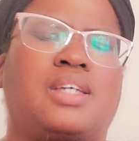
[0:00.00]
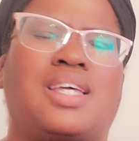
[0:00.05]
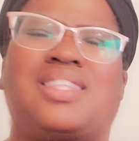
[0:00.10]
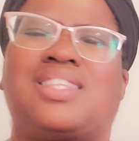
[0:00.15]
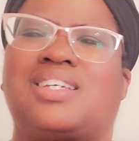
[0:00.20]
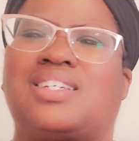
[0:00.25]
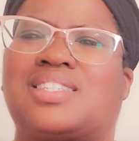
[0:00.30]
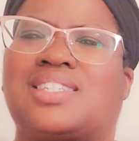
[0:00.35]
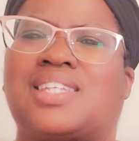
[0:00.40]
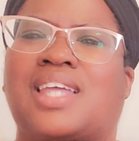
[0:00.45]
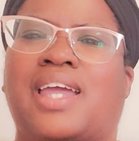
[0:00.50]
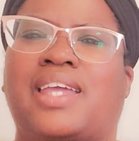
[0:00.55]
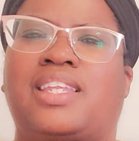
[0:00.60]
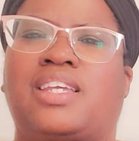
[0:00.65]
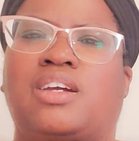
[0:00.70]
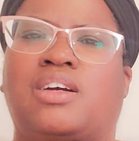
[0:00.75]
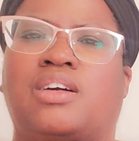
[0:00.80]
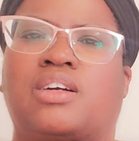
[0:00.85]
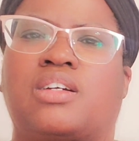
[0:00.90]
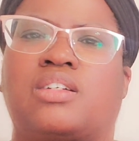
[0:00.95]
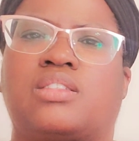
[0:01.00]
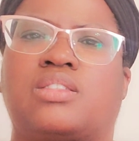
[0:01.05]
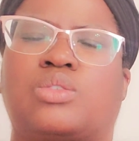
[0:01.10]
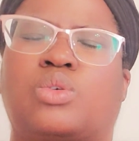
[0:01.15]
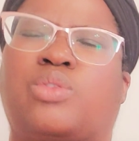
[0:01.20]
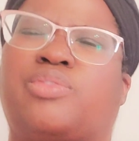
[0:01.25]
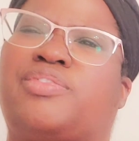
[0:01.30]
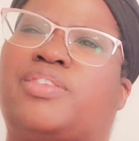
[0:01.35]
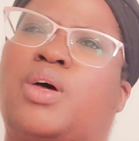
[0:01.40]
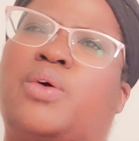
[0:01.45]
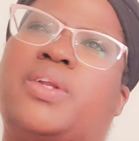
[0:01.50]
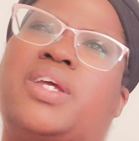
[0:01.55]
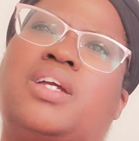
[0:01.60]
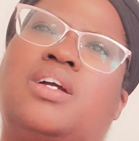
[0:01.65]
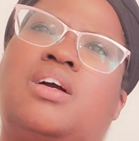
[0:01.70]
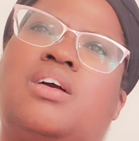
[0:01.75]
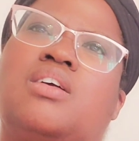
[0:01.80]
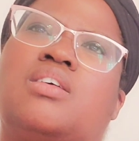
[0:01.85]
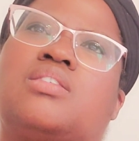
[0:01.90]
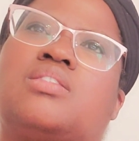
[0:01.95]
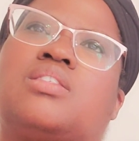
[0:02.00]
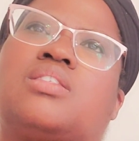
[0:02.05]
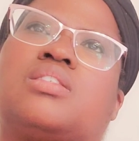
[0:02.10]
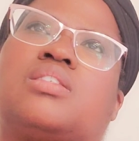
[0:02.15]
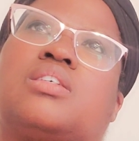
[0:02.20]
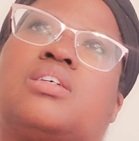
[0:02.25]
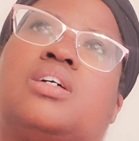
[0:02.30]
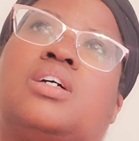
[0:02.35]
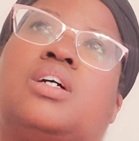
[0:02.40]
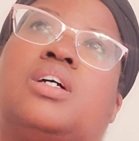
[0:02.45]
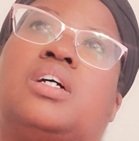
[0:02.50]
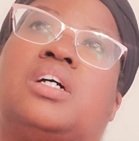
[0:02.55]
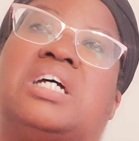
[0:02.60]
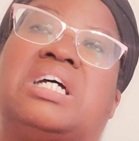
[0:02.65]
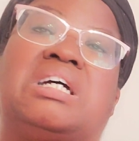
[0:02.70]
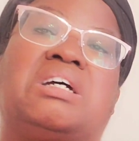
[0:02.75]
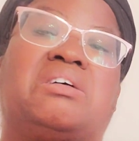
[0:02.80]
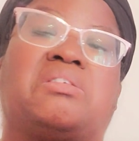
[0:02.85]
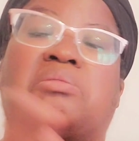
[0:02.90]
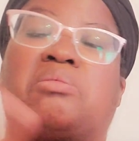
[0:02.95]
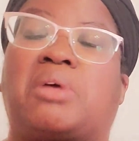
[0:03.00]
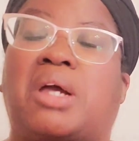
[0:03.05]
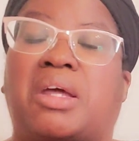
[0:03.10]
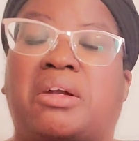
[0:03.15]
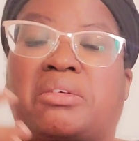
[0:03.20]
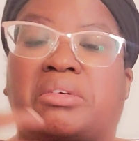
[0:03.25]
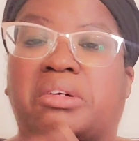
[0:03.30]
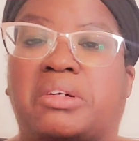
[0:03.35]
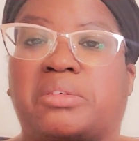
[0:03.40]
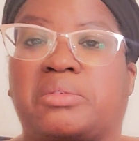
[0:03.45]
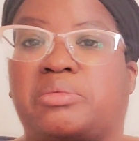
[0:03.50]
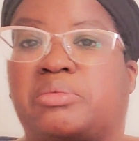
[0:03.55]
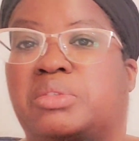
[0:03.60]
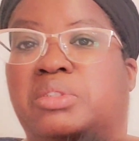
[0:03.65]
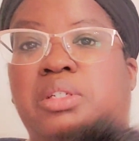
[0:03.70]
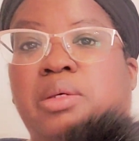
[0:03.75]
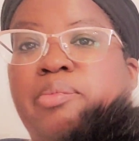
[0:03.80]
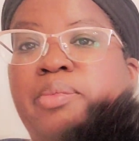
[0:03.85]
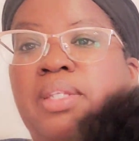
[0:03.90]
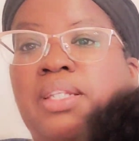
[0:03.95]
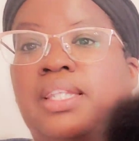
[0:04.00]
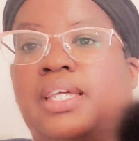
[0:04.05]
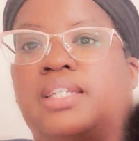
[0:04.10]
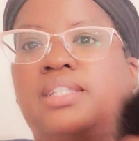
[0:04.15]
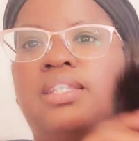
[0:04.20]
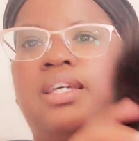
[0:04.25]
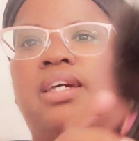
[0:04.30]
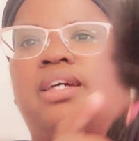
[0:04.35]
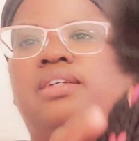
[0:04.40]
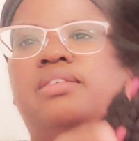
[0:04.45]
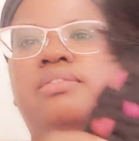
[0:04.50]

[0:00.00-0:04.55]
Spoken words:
I think it's Tiny Hearts or Floating Hearts. I don't know, something like that.